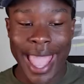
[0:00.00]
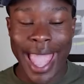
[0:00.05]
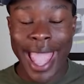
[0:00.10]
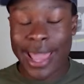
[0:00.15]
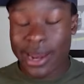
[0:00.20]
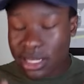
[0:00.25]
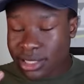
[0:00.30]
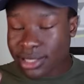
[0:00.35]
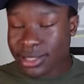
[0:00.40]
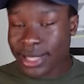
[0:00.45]

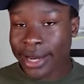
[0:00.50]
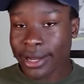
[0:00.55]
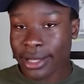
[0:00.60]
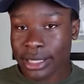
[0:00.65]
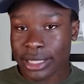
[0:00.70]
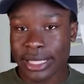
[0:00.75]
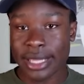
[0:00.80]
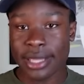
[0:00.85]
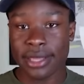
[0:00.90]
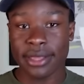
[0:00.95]
And
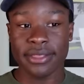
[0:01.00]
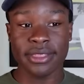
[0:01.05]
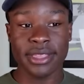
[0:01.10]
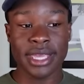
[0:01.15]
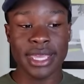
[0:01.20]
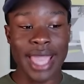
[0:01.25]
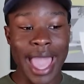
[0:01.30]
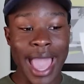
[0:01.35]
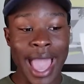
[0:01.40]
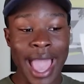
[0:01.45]
aesthetically,
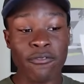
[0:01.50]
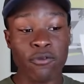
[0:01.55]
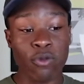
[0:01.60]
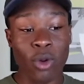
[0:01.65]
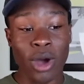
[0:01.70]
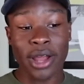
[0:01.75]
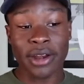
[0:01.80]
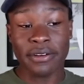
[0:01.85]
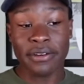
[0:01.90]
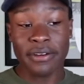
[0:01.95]
the
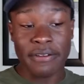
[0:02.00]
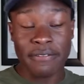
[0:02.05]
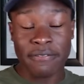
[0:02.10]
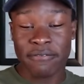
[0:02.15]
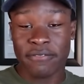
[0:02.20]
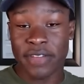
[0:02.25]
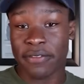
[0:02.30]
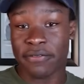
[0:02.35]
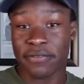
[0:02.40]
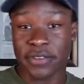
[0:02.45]

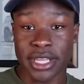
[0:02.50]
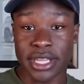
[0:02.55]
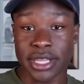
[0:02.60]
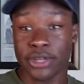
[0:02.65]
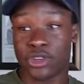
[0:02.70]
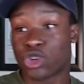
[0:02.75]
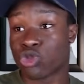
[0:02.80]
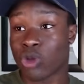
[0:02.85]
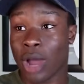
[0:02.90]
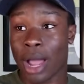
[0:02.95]

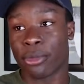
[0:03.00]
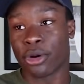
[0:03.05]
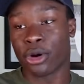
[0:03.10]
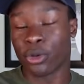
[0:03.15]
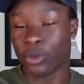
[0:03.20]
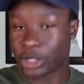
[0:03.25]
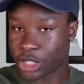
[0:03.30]
F-150 Tremor,